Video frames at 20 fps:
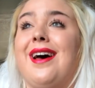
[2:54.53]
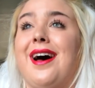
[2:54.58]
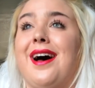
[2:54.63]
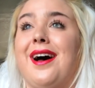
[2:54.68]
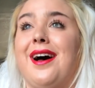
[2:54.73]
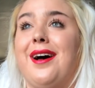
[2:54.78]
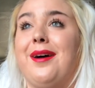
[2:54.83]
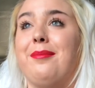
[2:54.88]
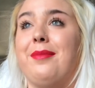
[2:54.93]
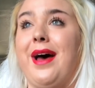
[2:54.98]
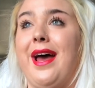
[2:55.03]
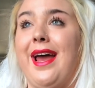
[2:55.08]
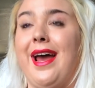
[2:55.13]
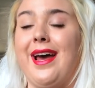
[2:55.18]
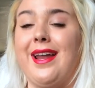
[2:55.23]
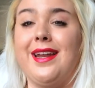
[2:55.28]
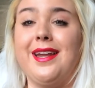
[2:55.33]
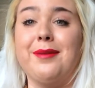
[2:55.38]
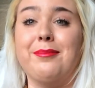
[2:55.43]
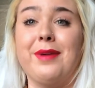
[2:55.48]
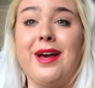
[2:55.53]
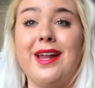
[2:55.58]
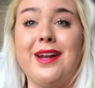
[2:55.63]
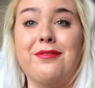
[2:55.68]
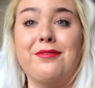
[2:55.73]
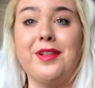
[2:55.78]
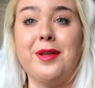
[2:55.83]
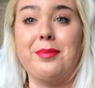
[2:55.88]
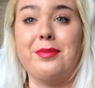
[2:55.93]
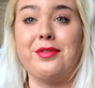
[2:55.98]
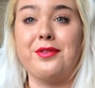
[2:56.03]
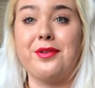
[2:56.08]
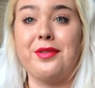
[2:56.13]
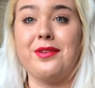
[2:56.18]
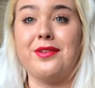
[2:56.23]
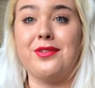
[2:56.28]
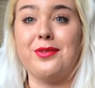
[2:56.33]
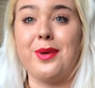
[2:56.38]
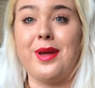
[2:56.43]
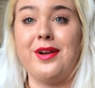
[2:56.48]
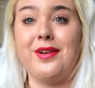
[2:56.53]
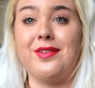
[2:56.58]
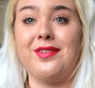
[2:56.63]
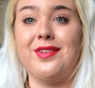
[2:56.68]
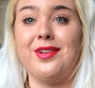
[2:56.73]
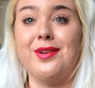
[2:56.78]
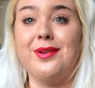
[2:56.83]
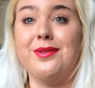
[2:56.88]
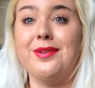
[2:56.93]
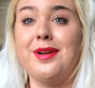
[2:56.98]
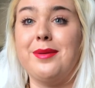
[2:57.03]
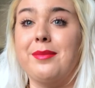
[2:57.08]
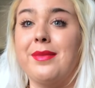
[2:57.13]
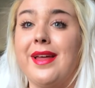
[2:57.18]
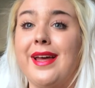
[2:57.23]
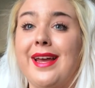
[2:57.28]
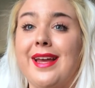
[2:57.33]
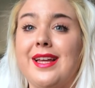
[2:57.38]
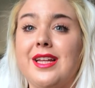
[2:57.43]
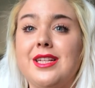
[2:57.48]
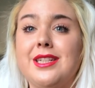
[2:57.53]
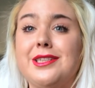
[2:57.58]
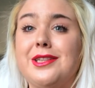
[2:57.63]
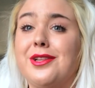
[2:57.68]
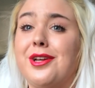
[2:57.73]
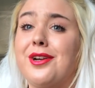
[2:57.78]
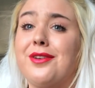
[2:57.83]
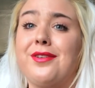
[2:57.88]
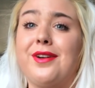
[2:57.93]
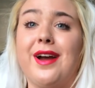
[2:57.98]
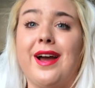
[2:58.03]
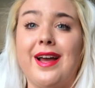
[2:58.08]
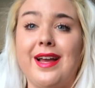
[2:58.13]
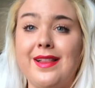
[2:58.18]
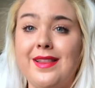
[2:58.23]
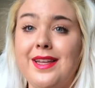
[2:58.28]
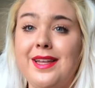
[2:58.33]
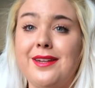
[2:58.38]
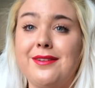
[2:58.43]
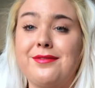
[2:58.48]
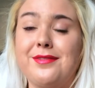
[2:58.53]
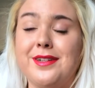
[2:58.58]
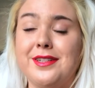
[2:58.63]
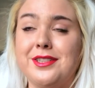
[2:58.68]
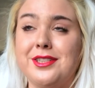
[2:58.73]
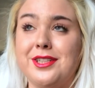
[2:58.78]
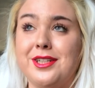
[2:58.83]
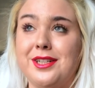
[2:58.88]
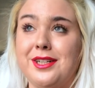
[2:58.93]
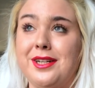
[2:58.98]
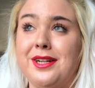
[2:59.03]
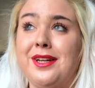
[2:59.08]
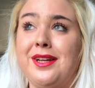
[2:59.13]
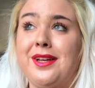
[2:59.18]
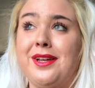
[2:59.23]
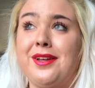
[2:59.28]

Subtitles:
I had him kind of flipping through the sweaters too, and I'm like, look for Eileen Fisher,